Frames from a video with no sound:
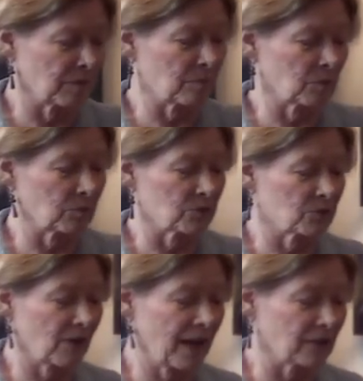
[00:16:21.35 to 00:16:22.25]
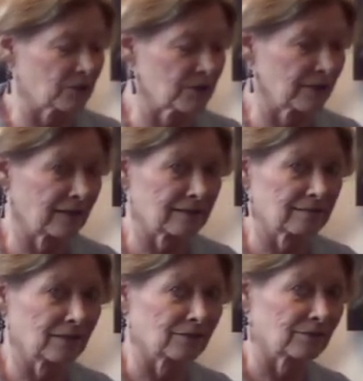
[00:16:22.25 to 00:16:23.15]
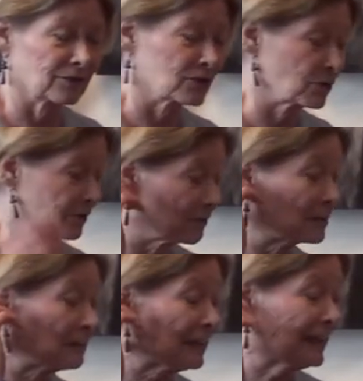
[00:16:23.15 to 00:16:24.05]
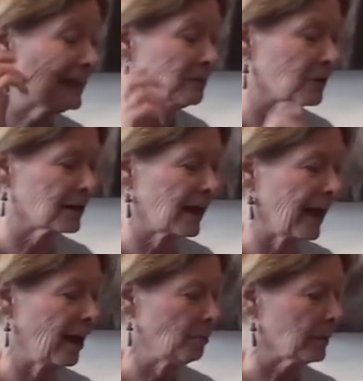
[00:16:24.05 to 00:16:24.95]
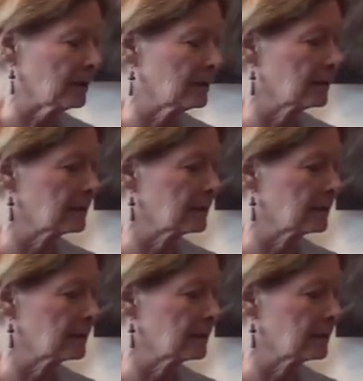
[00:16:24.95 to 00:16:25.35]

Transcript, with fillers: people who were stragglers that I, could sort of glean what had happened.